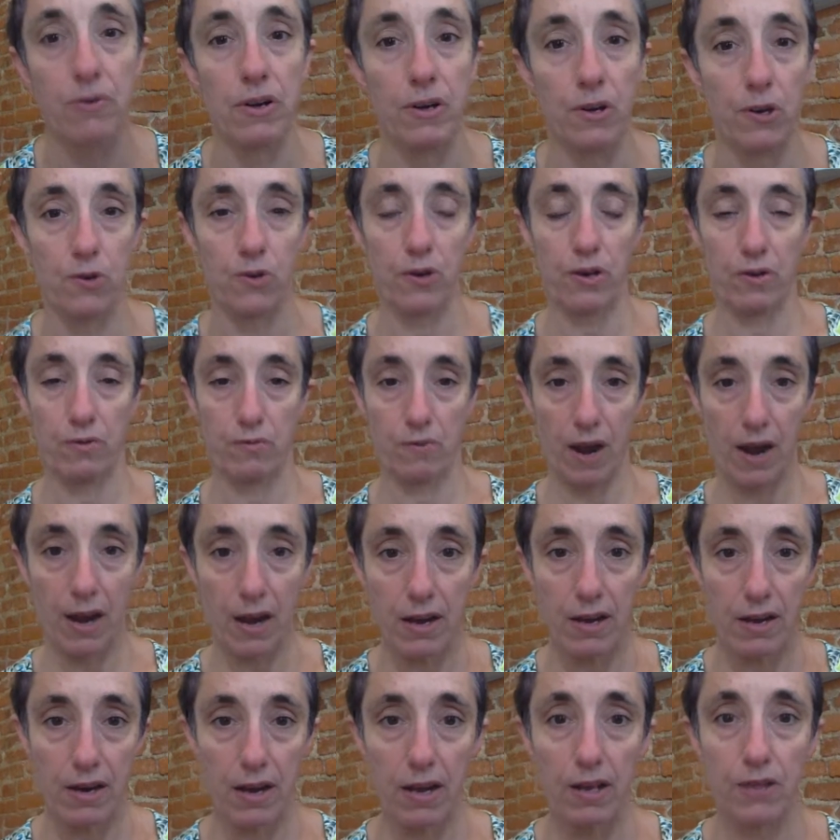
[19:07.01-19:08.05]
and you can
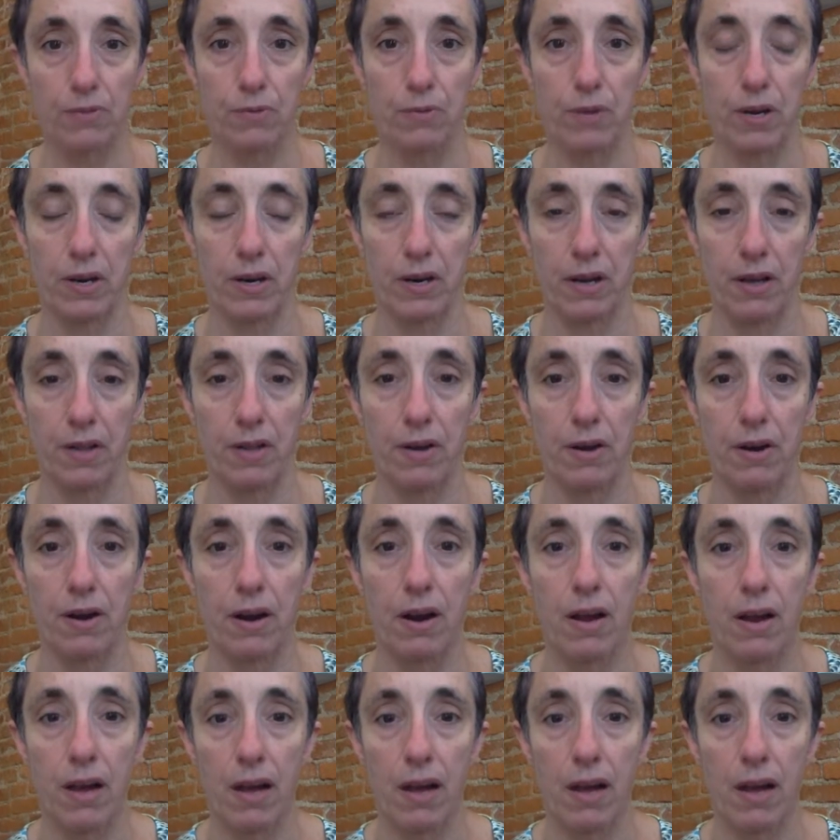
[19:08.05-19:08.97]
recognize one another